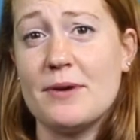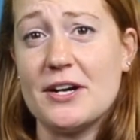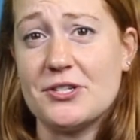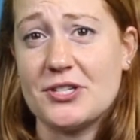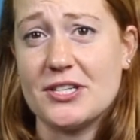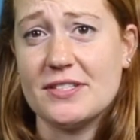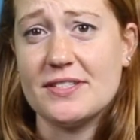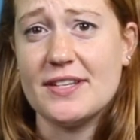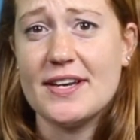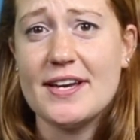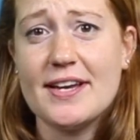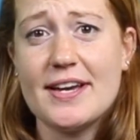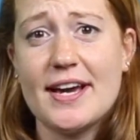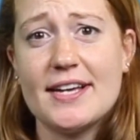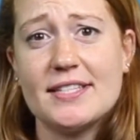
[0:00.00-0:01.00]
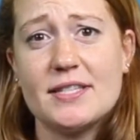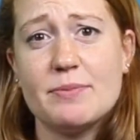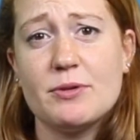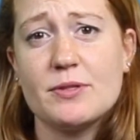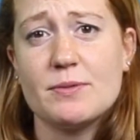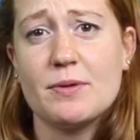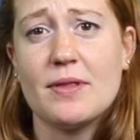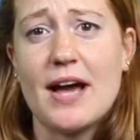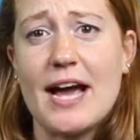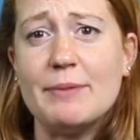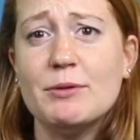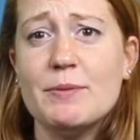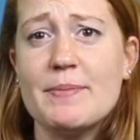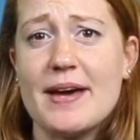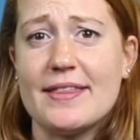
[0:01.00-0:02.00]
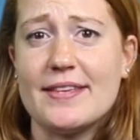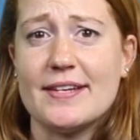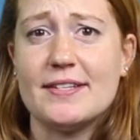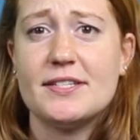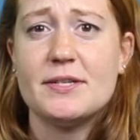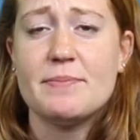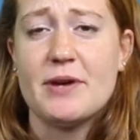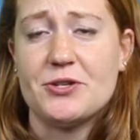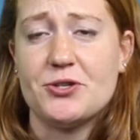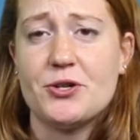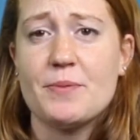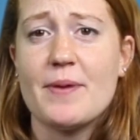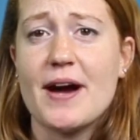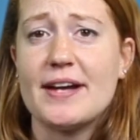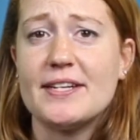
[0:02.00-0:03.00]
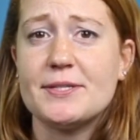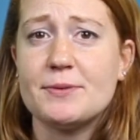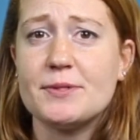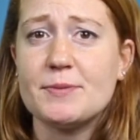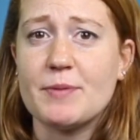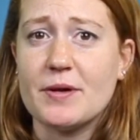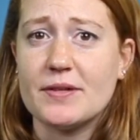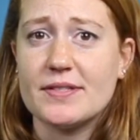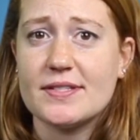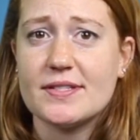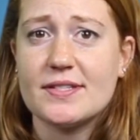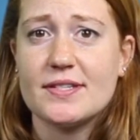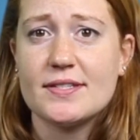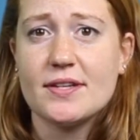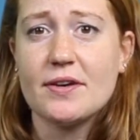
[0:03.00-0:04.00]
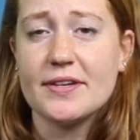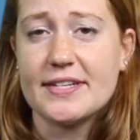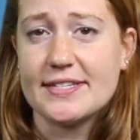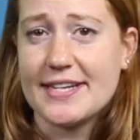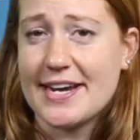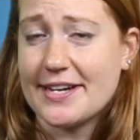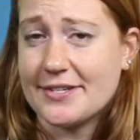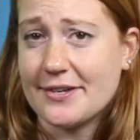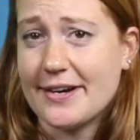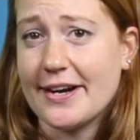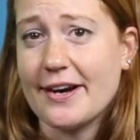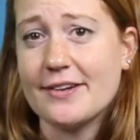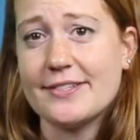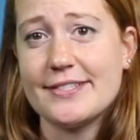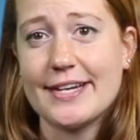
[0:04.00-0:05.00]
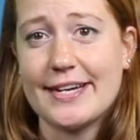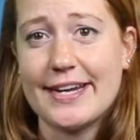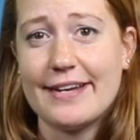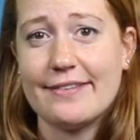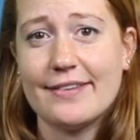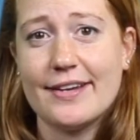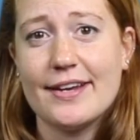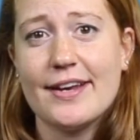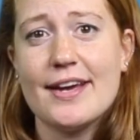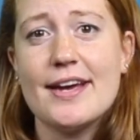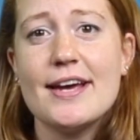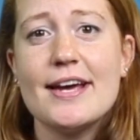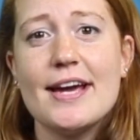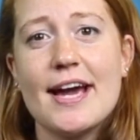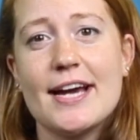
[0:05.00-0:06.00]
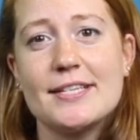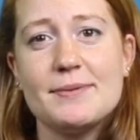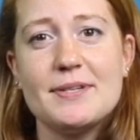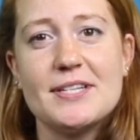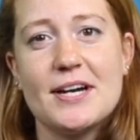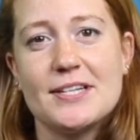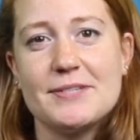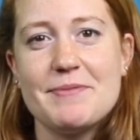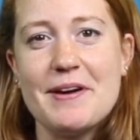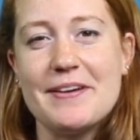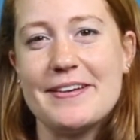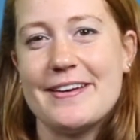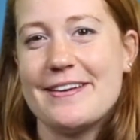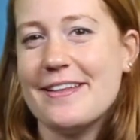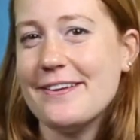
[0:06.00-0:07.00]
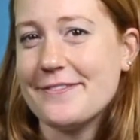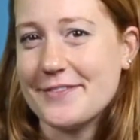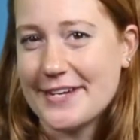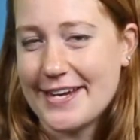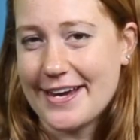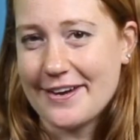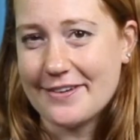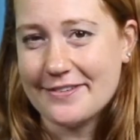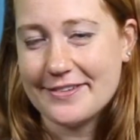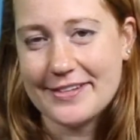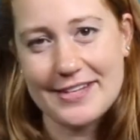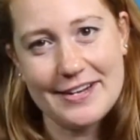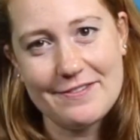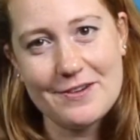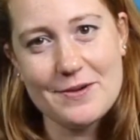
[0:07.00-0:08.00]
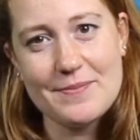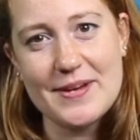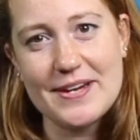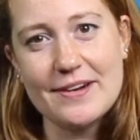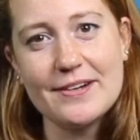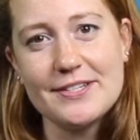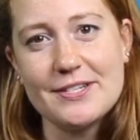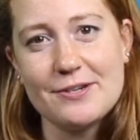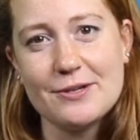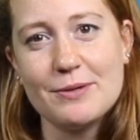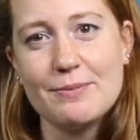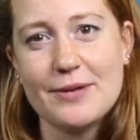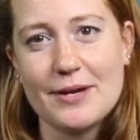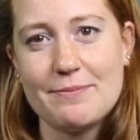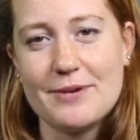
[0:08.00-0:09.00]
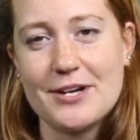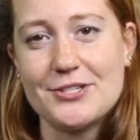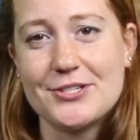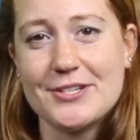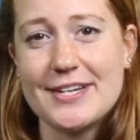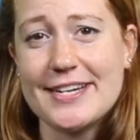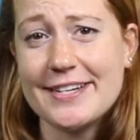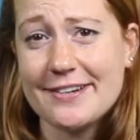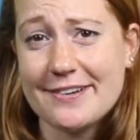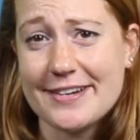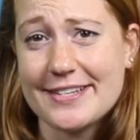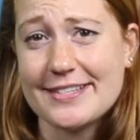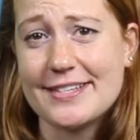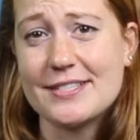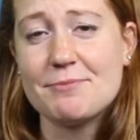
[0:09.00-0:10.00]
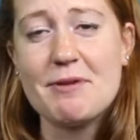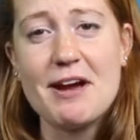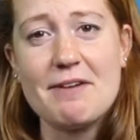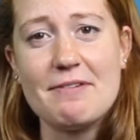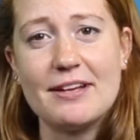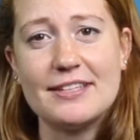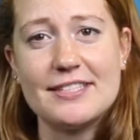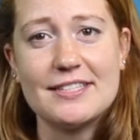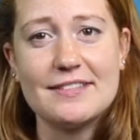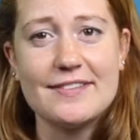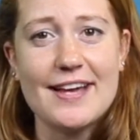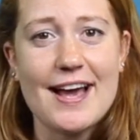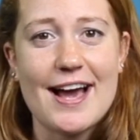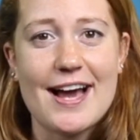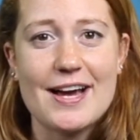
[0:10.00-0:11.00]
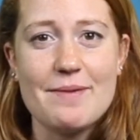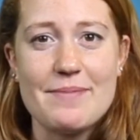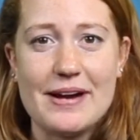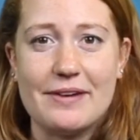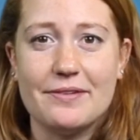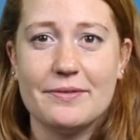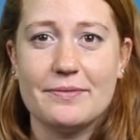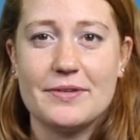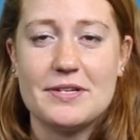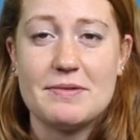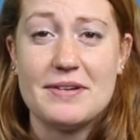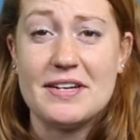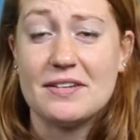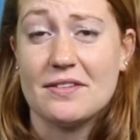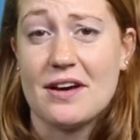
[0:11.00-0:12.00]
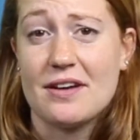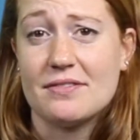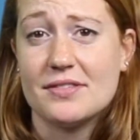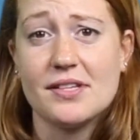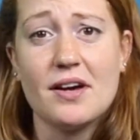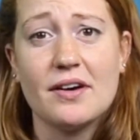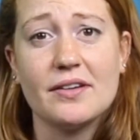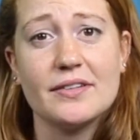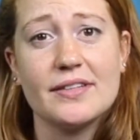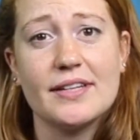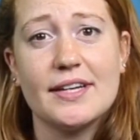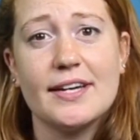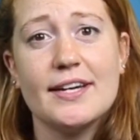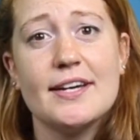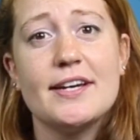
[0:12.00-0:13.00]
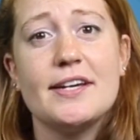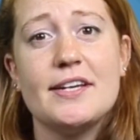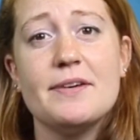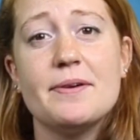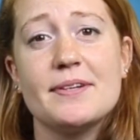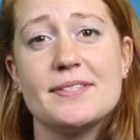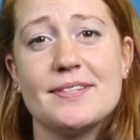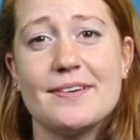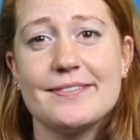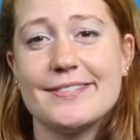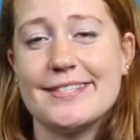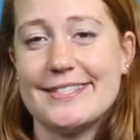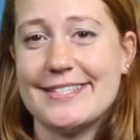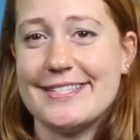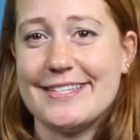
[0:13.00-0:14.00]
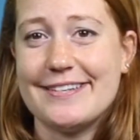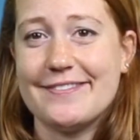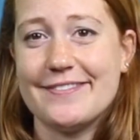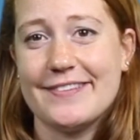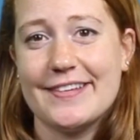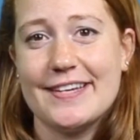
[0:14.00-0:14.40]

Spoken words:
pressures as the most reliable method to measure your body's response to salt intake during our study. As we talked about in another video, if your mean arterial blood pressure increases by a relatively high amount when you eat a lot of salt, you are salt sensitive.